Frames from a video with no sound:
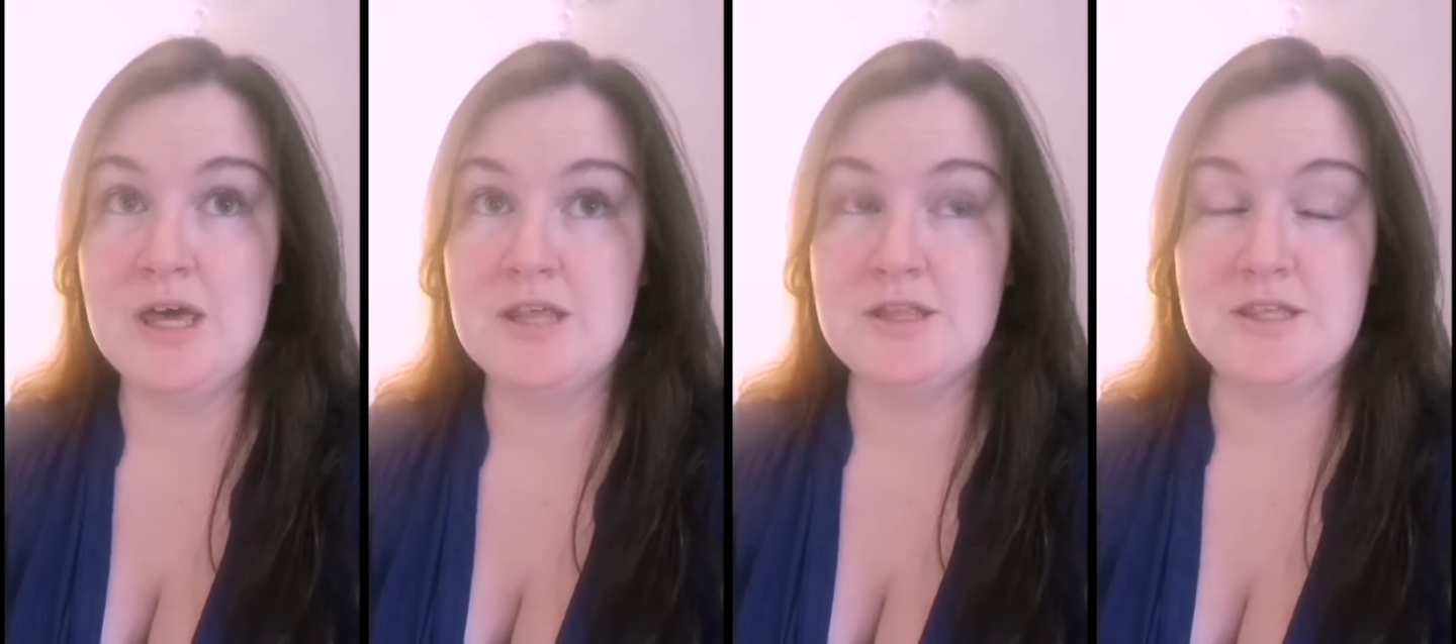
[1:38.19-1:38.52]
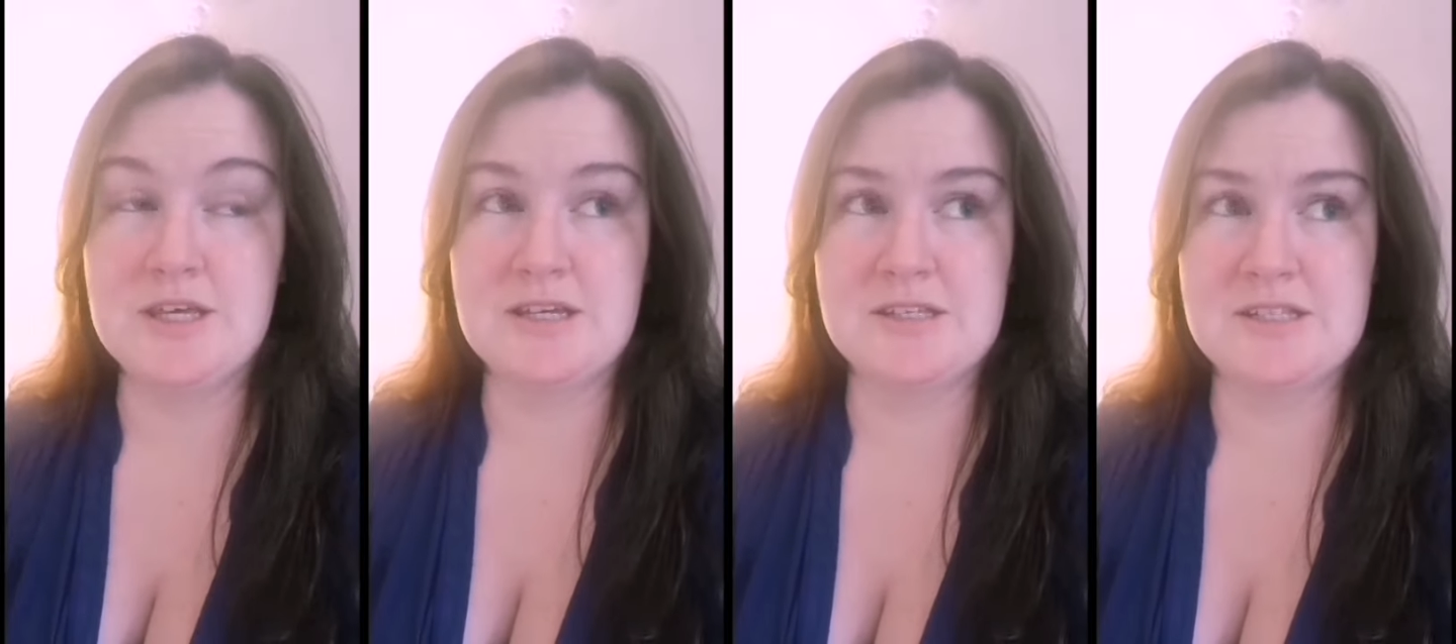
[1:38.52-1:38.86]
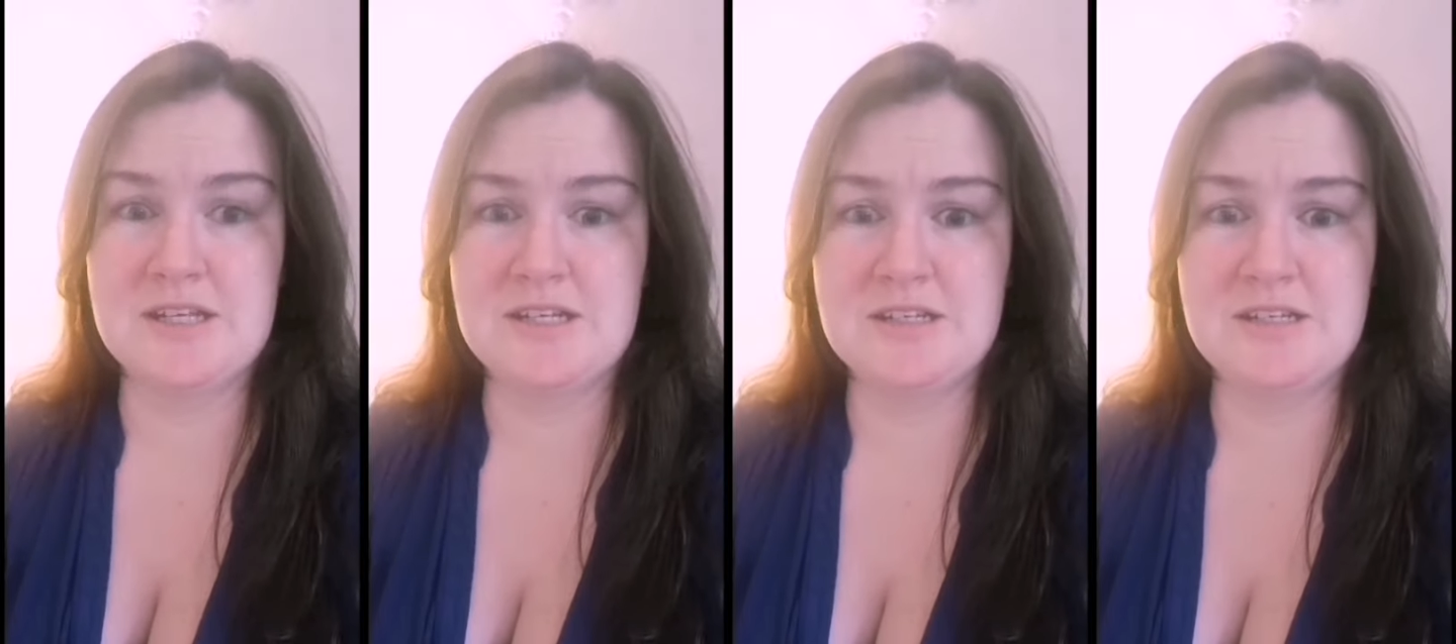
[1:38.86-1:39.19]
the things
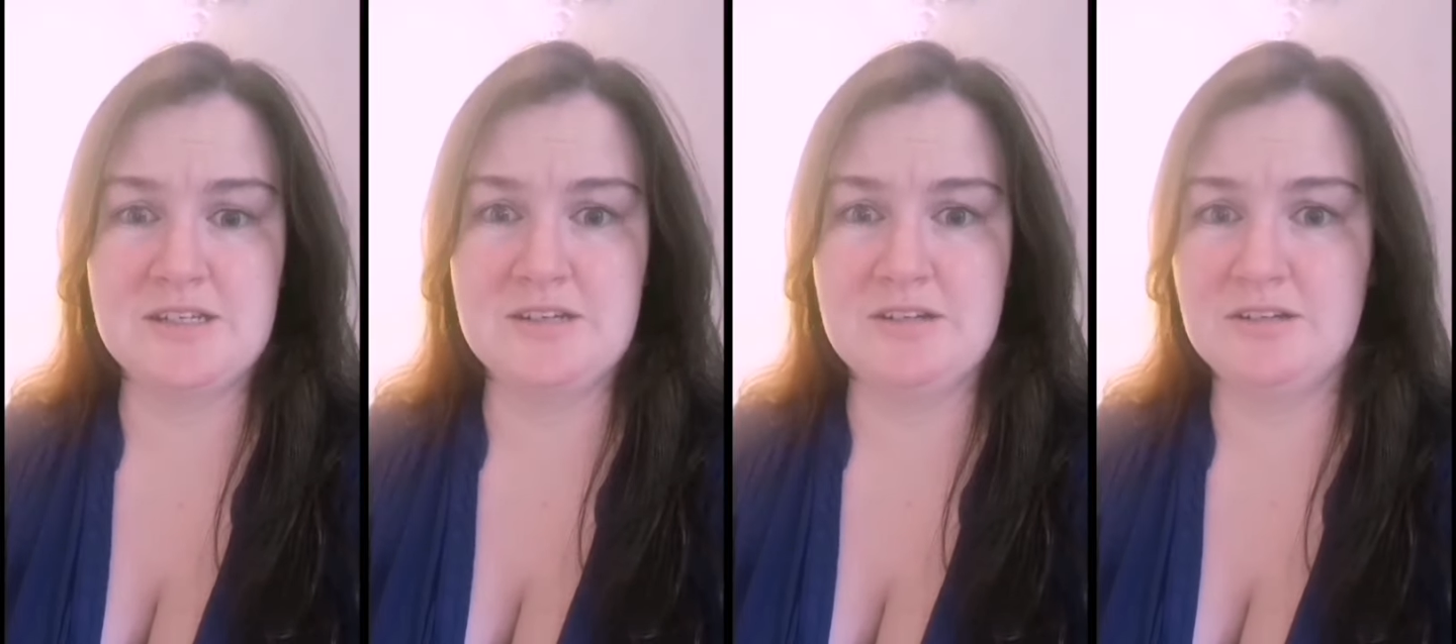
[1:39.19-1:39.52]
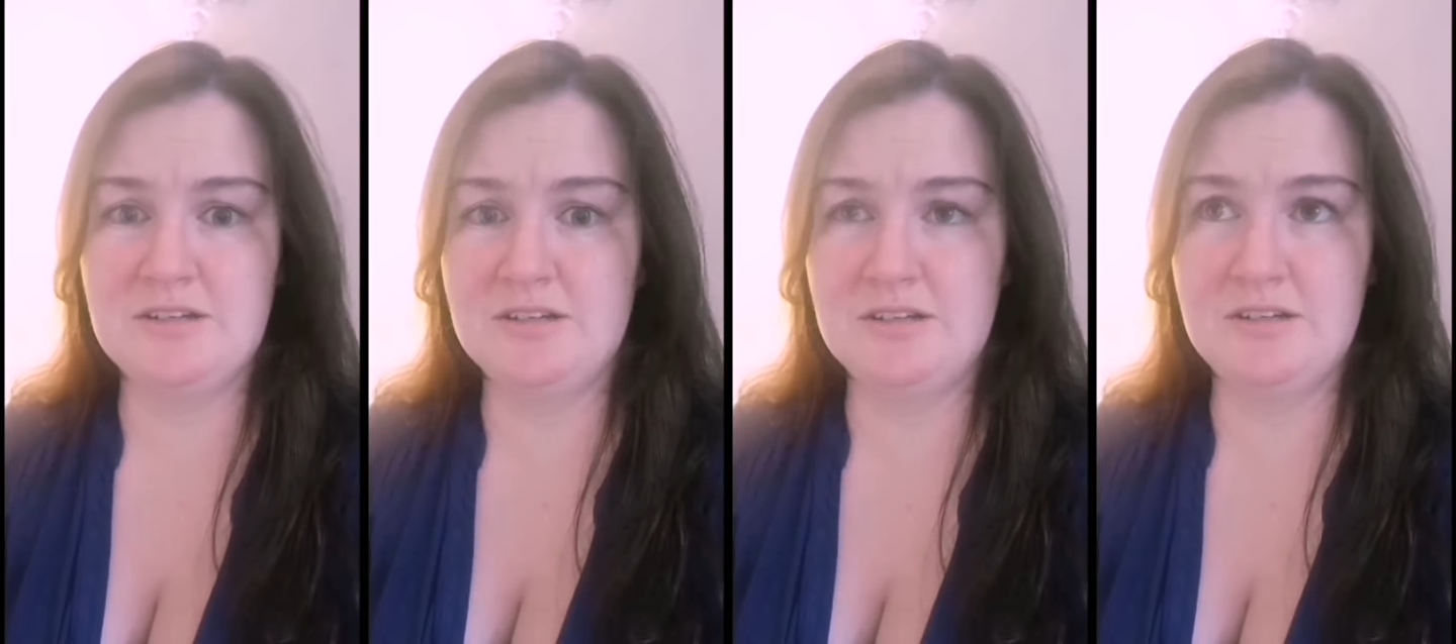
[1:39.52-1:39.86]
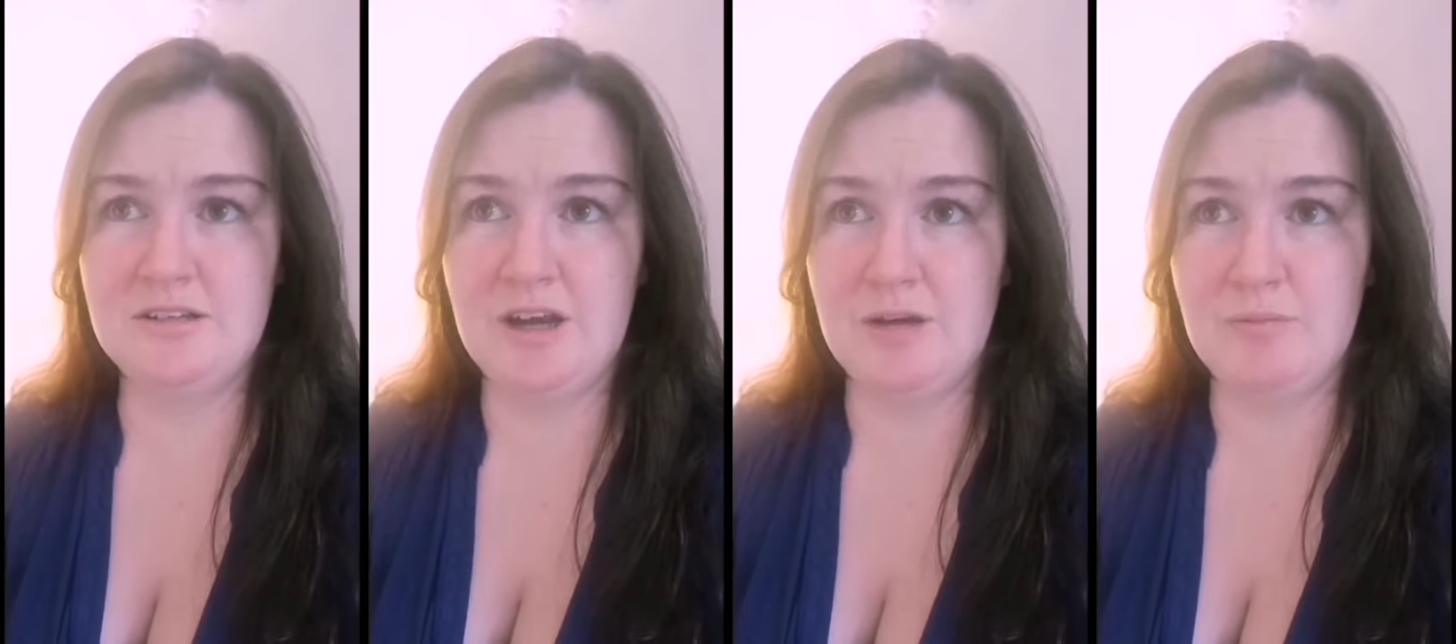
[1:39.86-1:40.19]
that
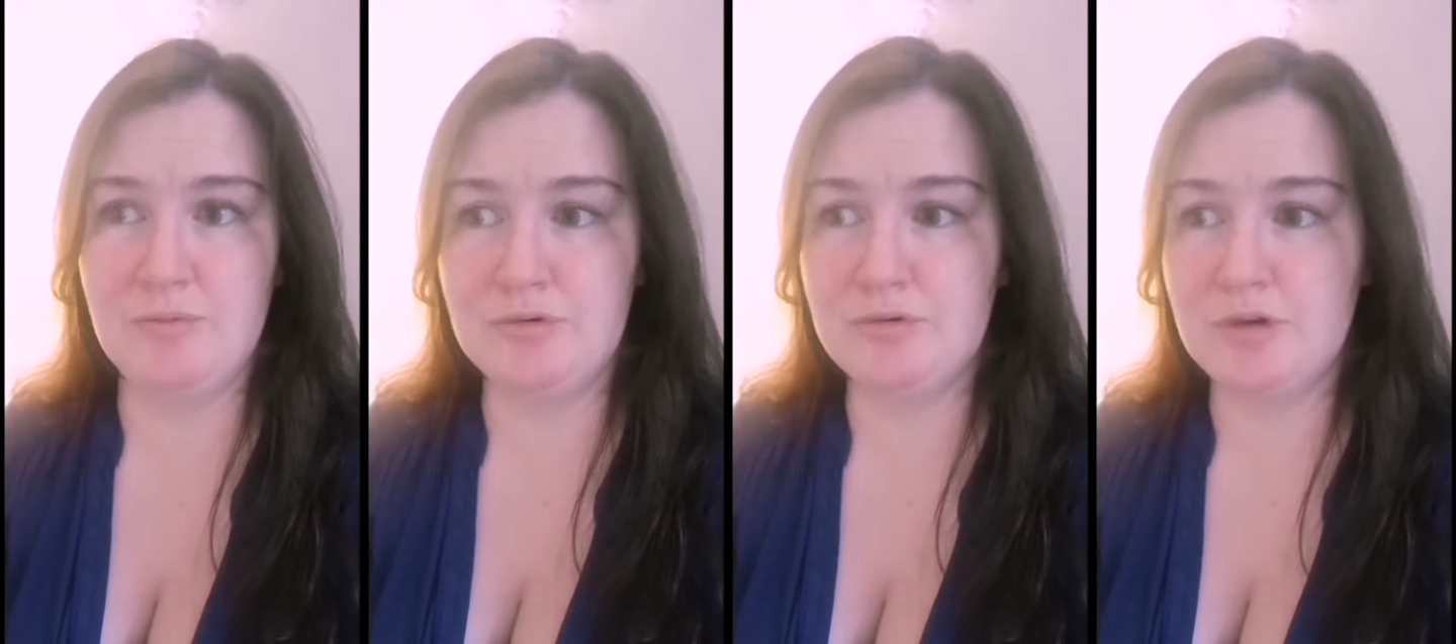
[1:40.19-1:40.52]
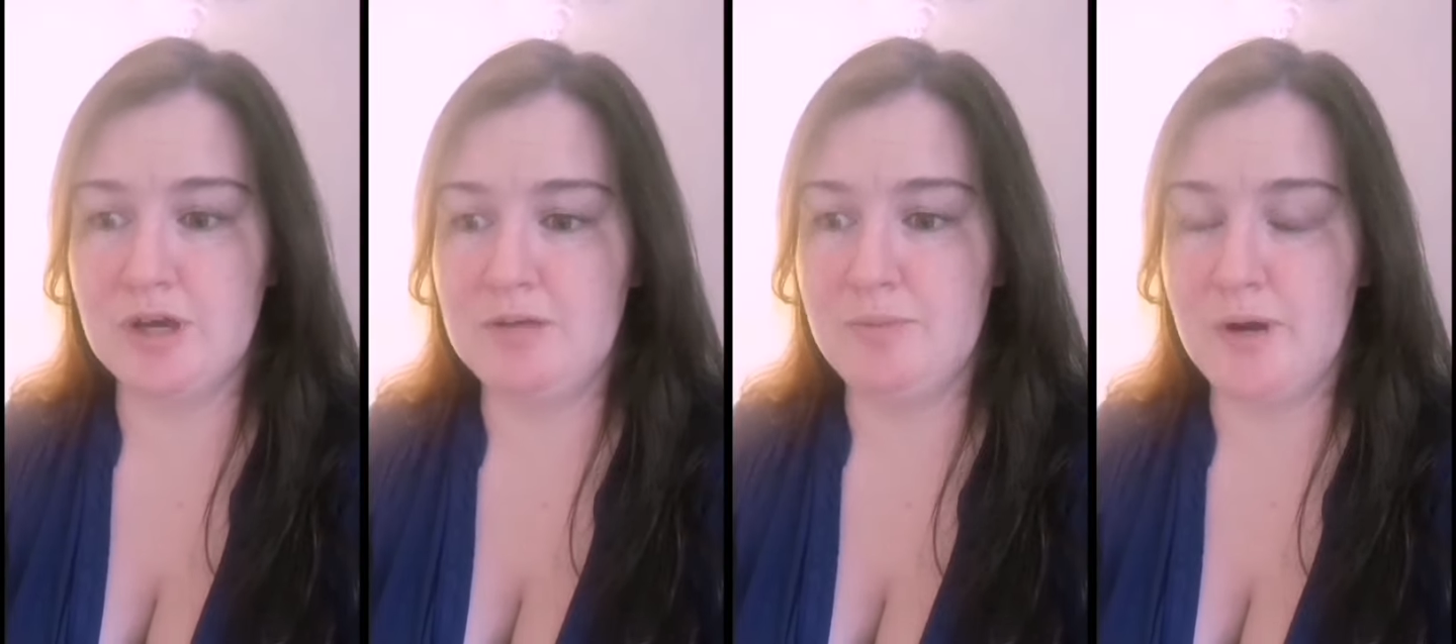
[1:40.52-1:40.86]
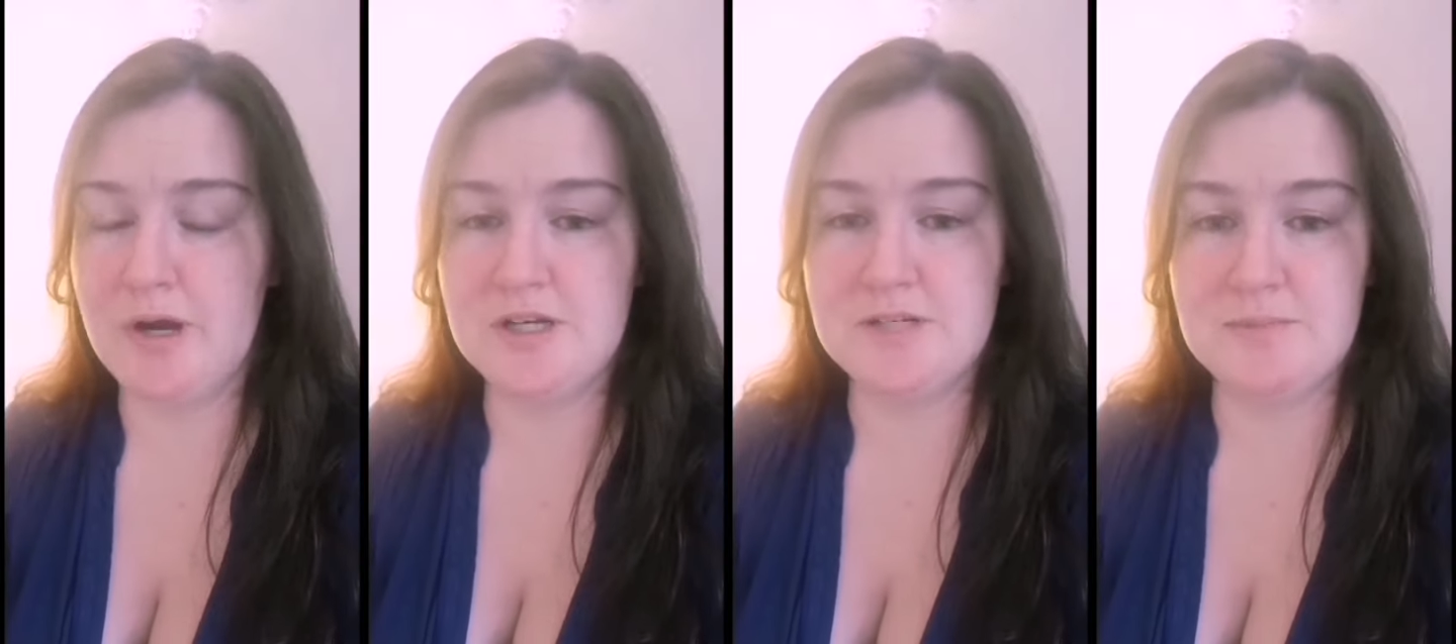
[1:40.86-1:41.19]
are broken,
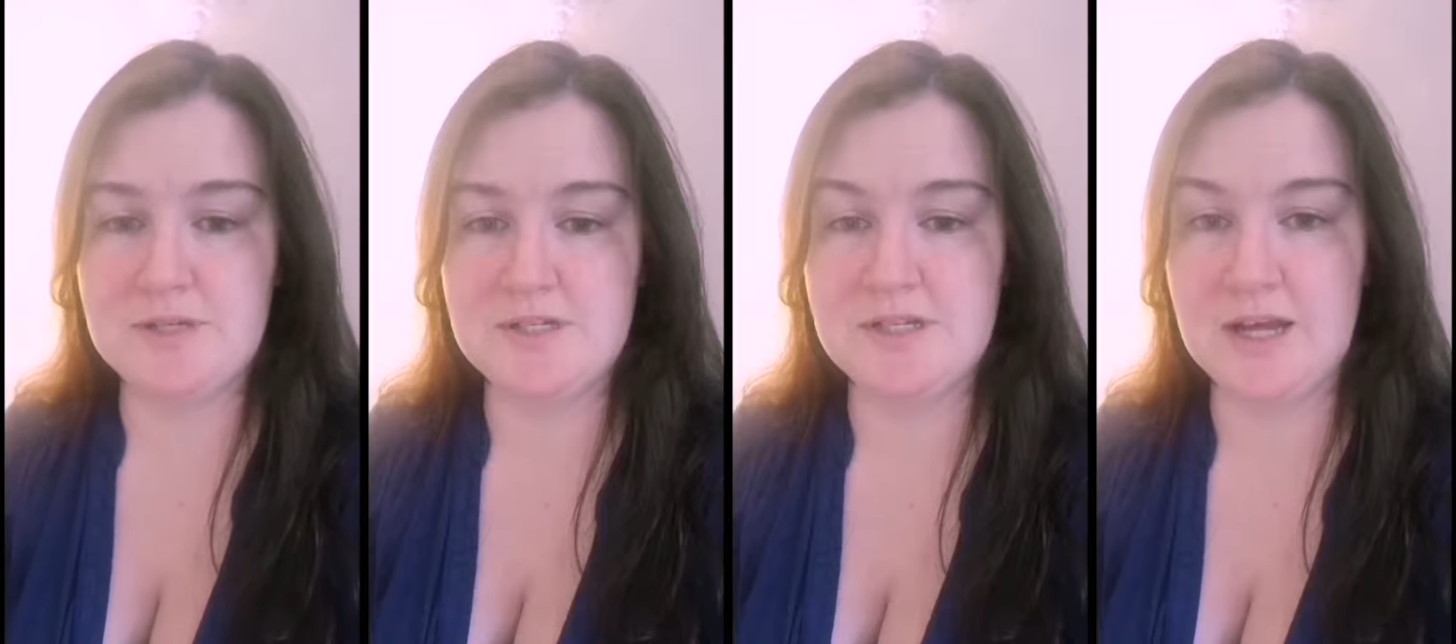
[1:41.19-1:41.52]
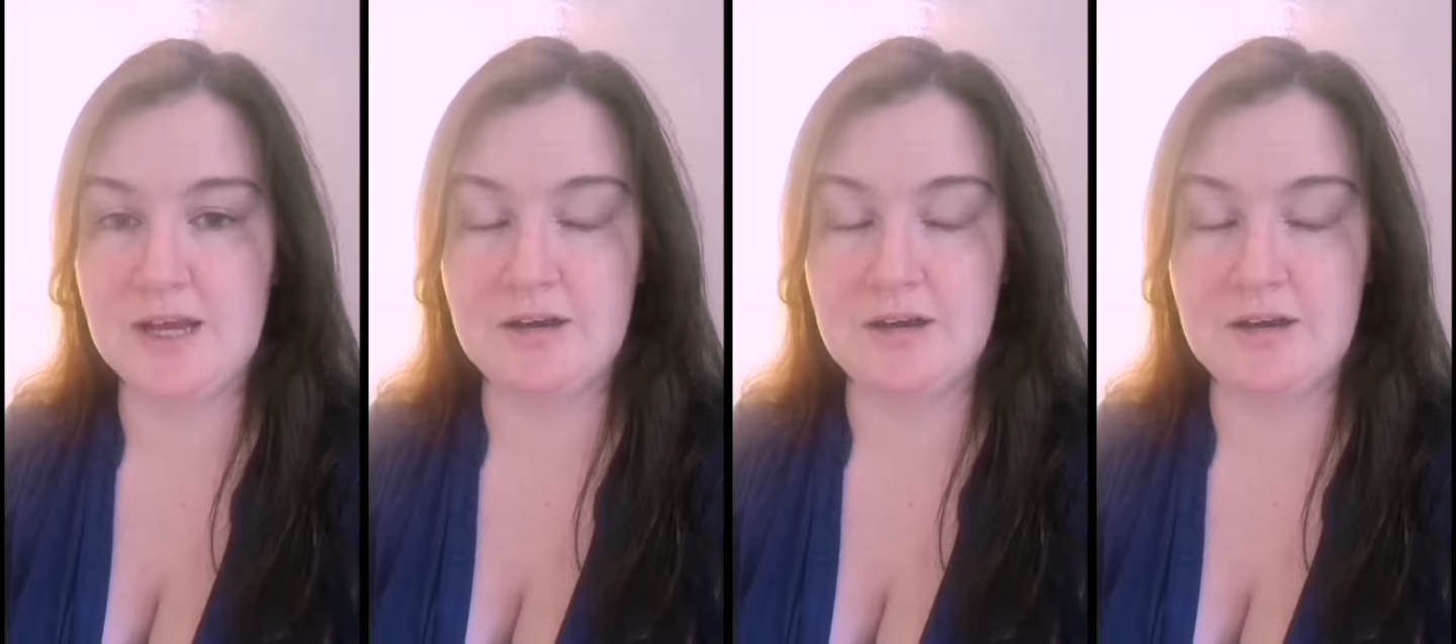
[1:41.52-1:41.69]
parts missing.